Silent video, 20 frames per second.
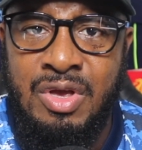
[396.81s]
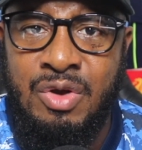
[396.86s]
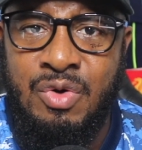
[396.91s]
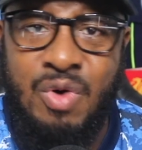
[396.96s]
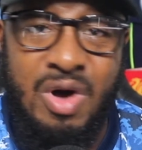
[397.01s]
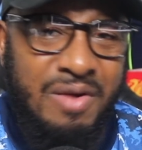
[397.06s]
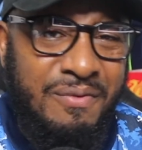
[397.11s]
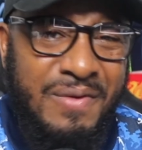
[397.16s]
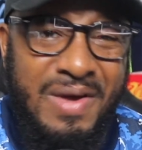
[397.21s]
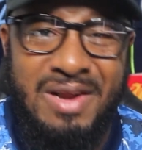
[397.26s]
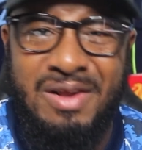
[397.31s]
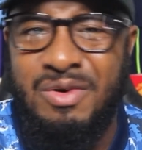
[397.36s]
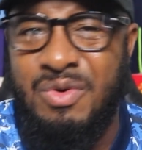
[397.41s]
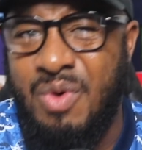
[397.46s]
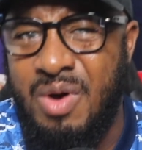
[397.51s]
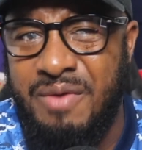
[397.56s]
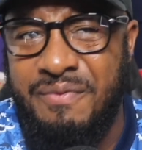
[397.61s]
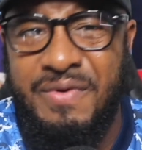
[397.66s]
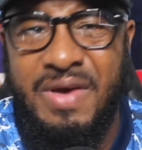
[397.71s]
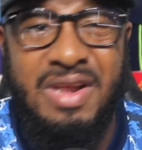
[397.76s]
Quarterfinal,
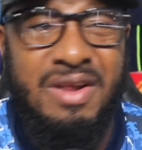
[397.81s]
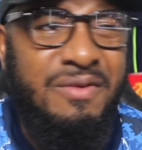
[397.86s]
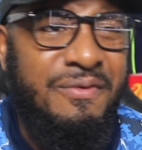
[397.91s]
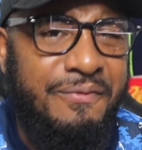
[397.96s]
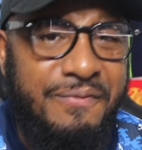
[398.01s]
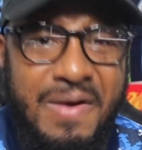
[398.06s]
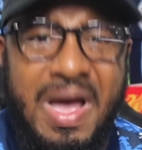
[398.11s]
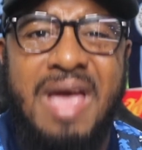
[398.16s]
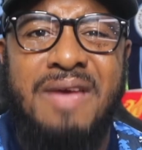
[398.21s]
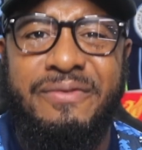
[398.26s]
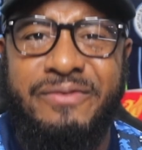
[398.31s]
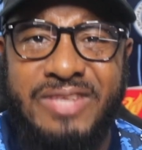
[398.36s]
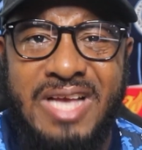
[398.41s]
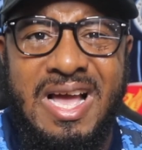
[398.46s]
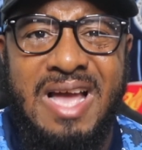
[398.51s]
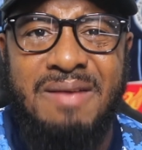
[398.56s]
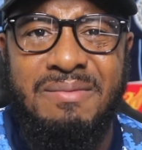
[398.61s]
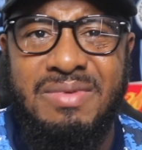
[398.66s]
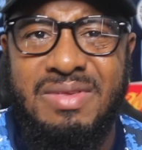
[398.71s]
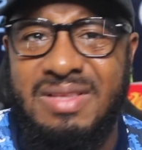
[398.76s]
quarterfinal, five
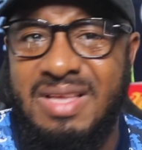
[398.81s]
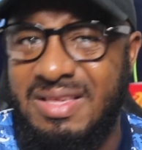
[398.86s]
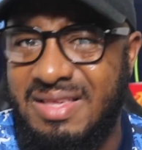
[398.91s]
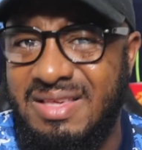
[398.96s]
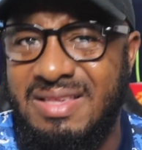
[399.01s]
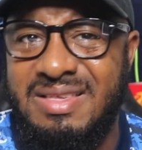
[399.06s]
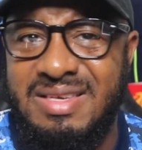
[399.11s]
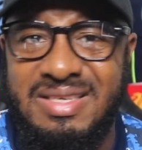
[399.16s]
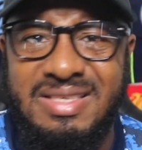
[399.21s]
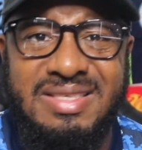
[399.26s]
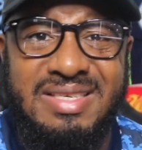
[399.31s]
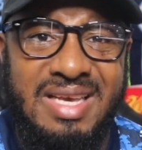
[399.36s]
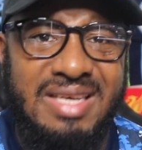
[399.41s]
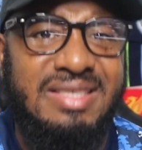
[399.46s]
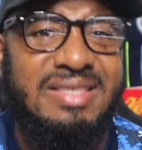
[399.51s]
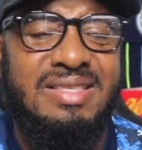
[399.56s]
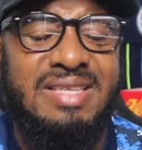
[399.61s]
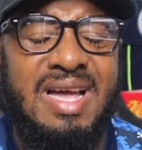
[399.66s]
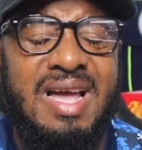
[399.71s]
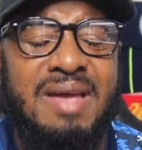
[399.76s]
times. This is the
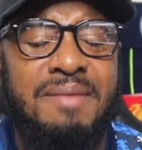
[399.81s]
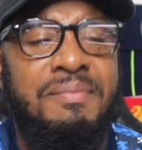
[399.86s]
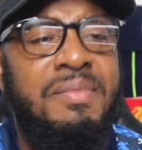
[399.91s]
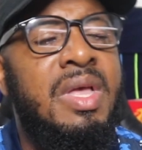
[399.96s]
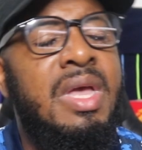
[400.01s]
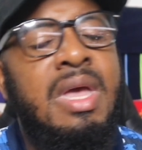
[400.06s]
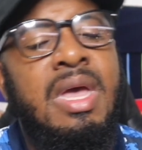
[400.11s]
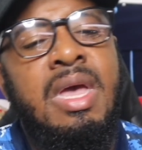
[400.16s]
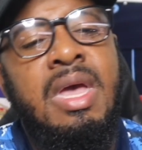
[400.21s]
sixth time.